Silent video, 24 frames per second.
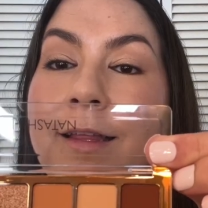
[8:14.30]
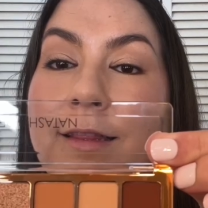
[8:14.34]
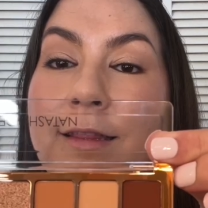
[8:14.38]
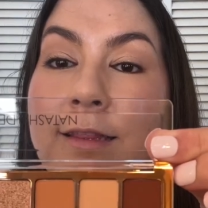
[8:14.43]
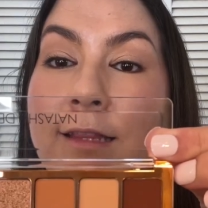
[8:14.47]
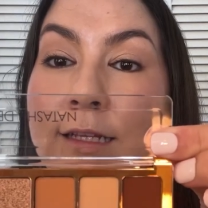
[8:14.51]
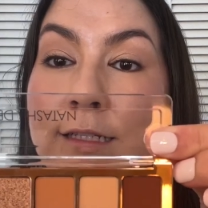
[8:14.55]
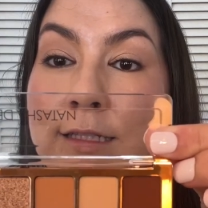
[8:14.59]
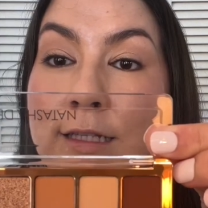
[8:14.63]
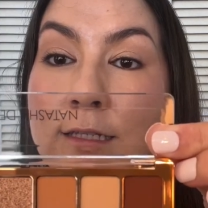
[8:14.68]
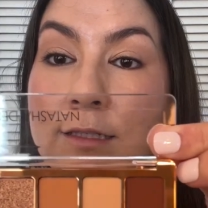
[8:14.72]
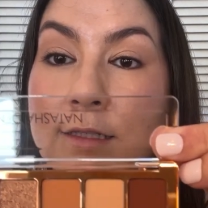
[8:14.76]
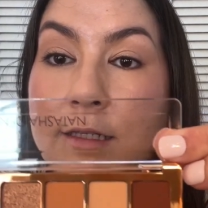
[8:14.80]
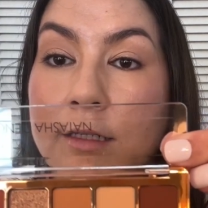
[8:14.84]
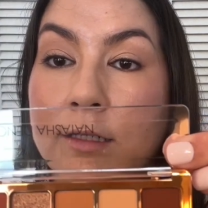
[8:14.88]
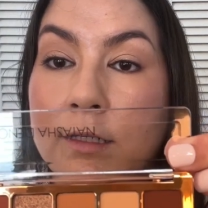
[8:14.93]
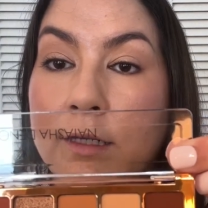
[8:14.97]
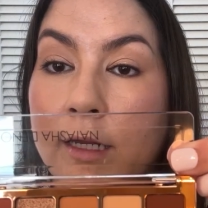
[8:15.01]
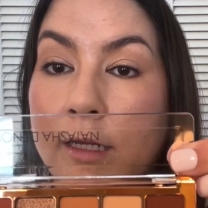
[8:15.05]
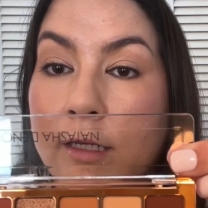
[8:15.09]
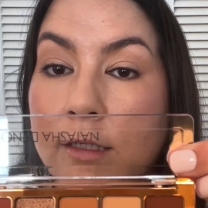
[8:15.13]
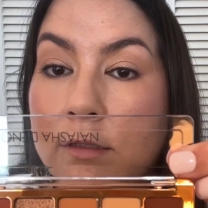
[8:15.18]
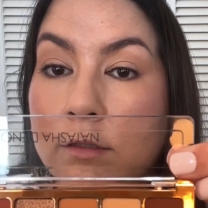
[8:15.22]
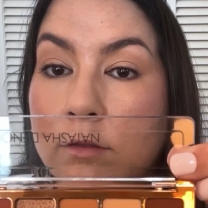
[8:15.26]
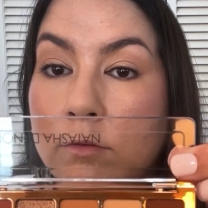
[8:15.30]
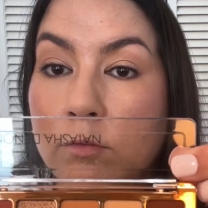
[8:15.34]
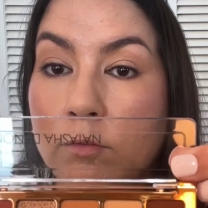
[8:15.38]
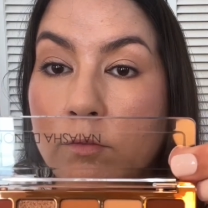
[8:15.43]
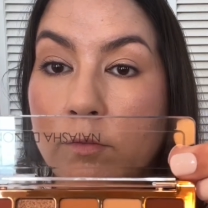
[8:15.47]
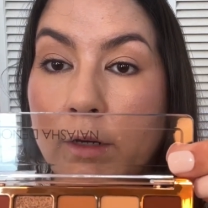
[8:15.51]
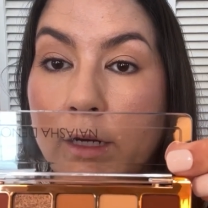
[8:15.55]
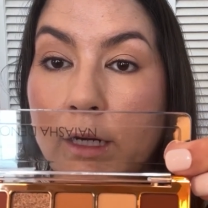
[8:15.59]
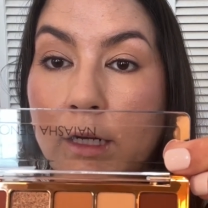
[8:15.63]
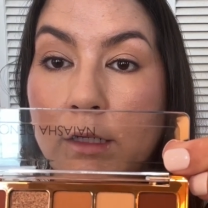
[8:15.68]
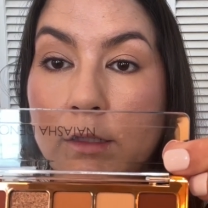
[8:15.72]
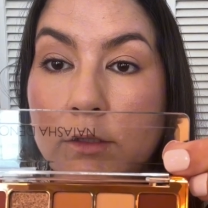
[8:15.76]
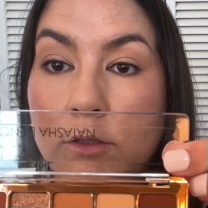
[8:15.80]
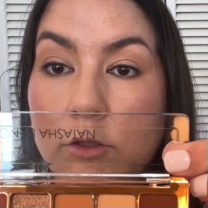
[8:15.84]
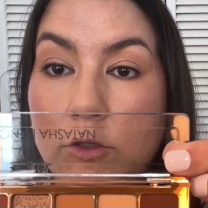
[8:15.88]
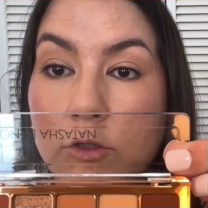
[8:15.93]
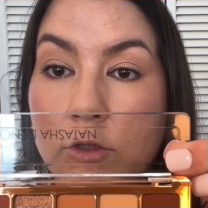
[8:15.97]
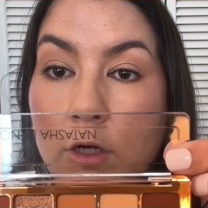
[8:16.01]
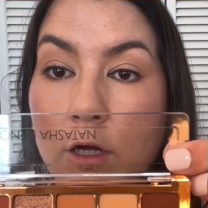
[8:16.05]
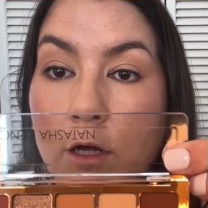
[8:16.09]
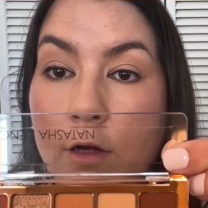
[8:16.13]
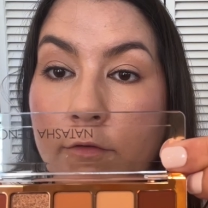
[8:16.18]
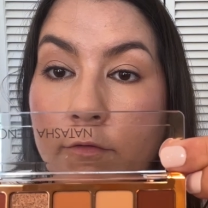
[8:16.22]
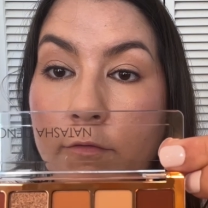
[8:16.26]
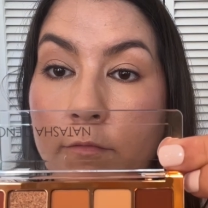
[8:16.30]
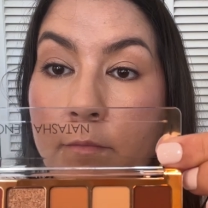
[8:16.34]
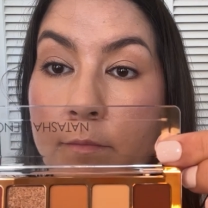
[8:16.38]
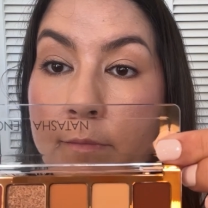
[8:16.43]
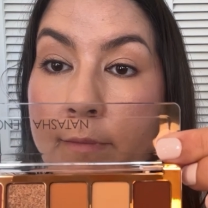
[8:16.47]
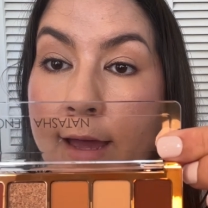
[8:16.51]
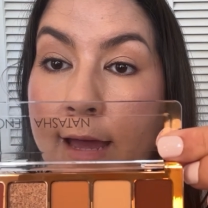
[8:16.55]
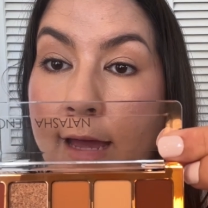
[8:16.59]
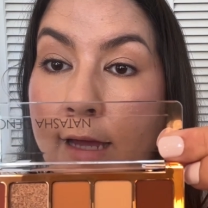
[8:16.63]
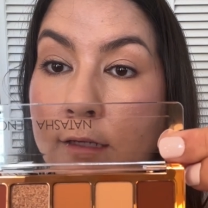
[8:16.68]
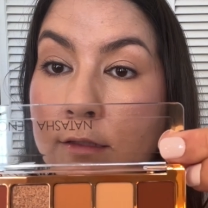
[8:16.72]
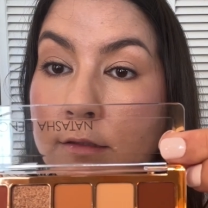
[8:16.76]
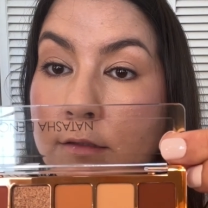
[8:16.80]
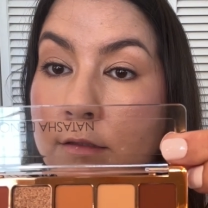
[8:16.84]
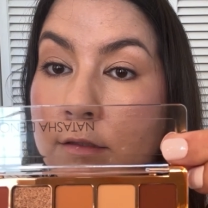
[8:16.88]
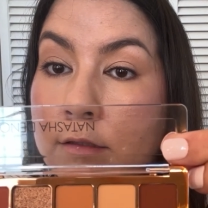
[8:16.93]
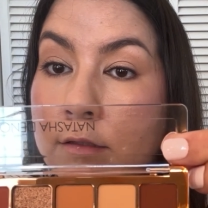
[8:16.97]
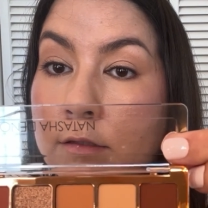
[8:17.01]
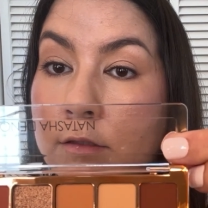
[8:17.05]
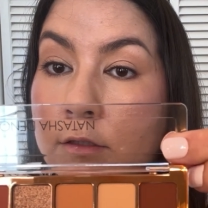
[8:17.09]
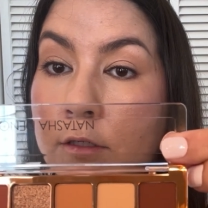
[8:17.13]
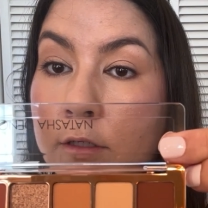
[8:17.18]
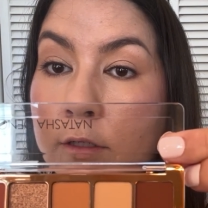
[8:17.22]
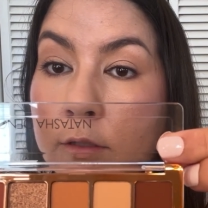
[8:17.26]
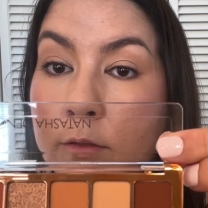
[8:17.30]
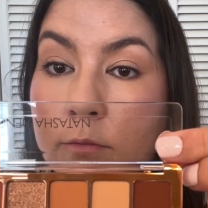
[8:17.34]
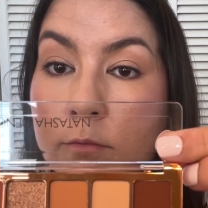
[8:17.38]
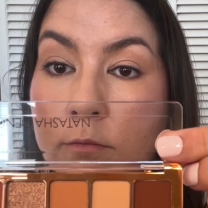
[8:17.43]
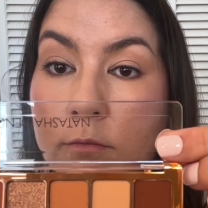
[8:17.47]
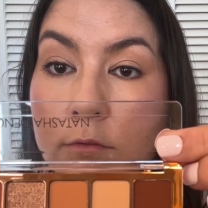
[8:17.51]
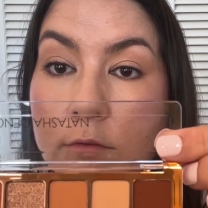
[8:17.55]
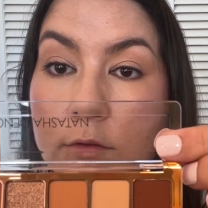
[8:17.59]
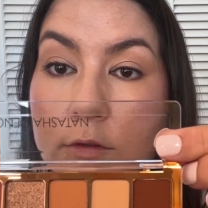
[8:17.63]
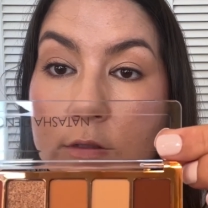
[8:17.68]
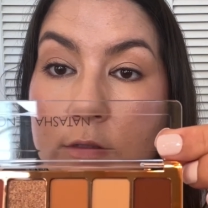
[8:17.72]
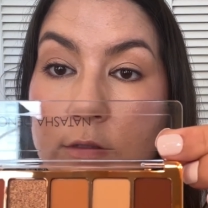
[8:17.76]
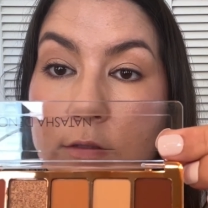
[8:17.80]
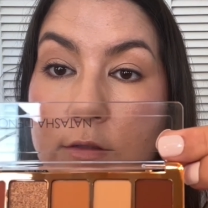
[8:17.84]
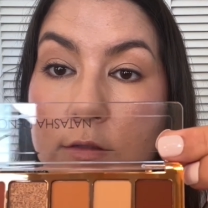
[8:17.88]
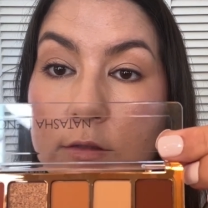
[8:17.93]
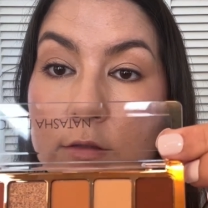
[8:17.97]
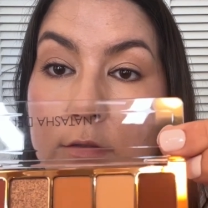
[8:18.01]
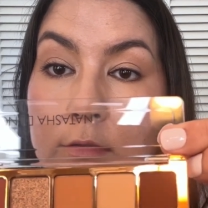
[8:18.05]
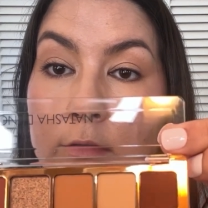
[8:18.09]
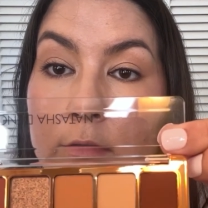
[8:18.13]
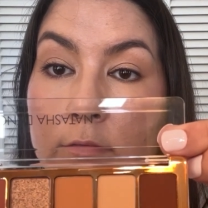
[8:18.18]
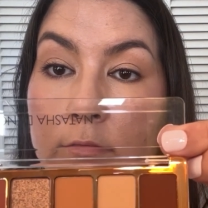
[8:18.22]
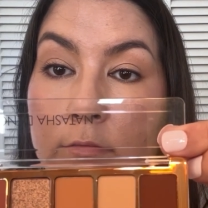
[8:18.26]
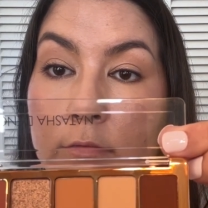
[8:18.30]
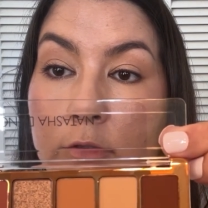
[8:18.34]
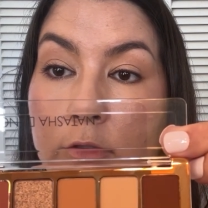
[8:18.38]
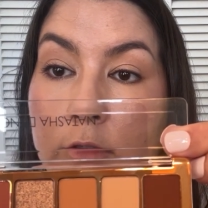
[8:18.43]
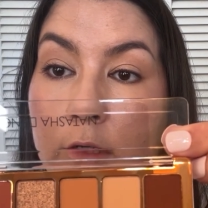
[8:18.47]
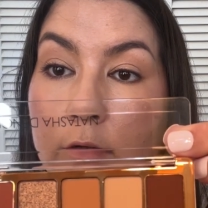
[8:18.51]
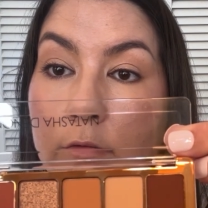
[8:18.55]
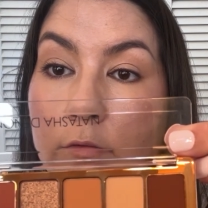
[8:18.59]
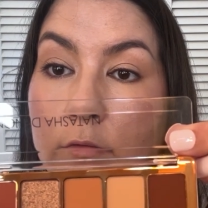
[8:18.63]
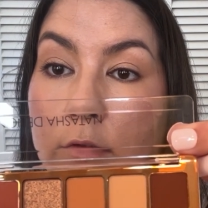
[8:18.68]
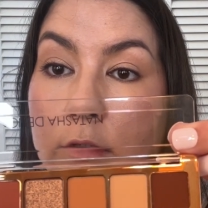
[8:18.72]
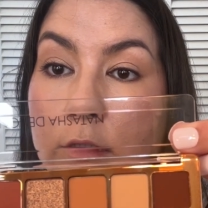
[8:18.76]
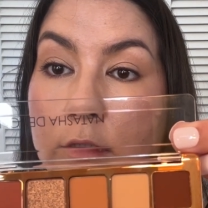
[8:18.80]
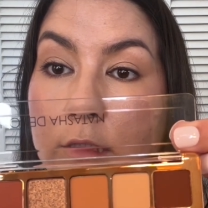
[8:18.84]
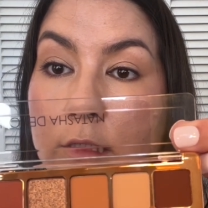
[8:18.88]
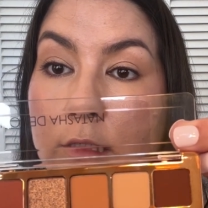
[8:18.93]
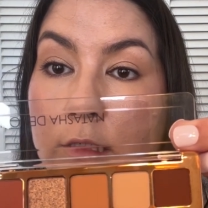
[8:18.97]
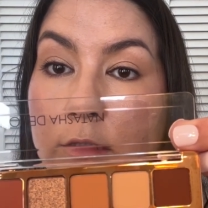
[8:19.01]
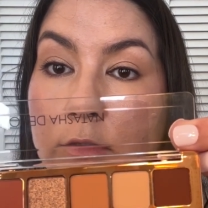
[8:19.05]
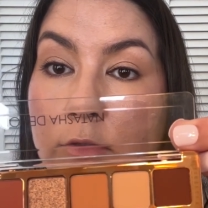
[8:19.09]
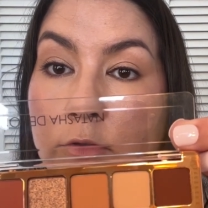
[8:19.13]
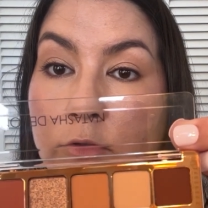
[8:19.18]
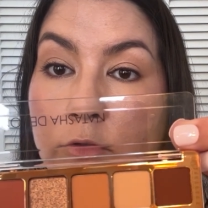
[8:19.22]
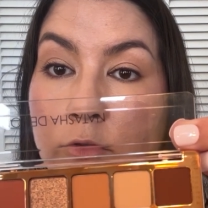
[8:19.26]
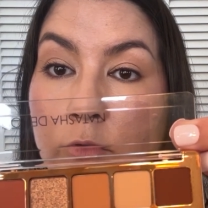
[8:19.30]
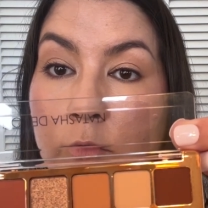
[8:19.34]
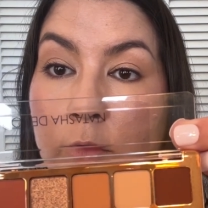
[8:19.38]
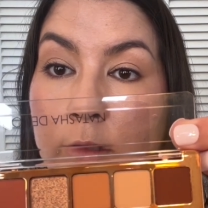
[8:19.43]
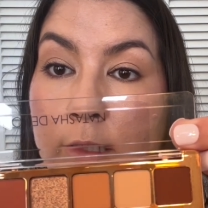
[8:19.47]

This has a nice range of matte tones, which I really enjoy.